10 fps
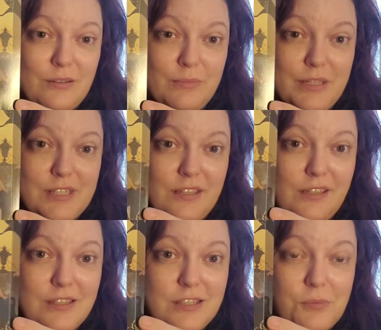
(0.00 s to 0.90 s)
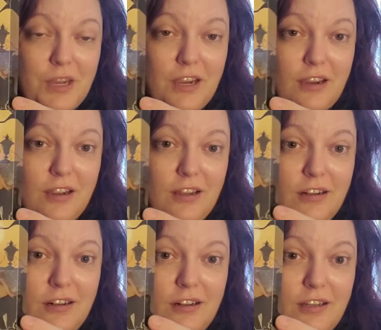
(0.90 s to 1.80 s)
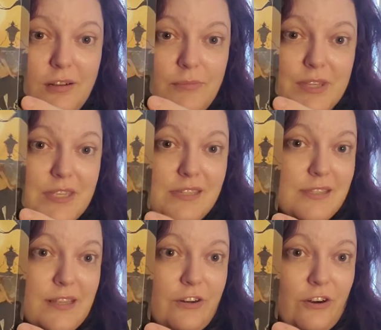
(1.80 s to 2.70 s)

so it makes sense to me. This is a